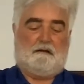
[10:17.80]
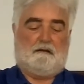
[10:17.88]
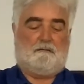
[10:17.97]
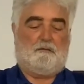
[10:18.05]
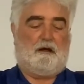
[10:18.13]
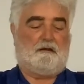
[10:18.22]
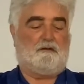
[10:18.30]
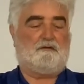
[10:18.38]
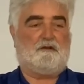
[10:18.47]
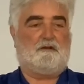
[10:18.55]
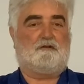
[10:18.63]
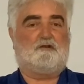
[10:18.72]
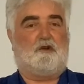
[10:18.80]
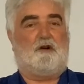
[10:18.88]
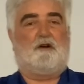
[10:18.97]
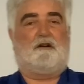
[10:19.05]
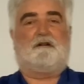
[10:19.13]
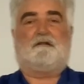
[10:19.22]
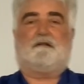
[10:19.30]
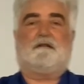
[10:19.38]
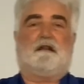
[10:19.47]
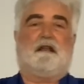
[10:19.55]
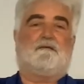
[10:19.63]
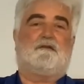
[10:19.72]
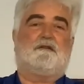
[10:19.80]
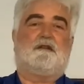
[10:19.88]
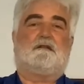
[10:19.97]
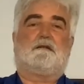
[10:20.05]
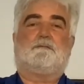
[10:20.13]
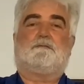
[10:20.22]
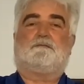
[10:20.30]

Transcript: And while using the jar, everything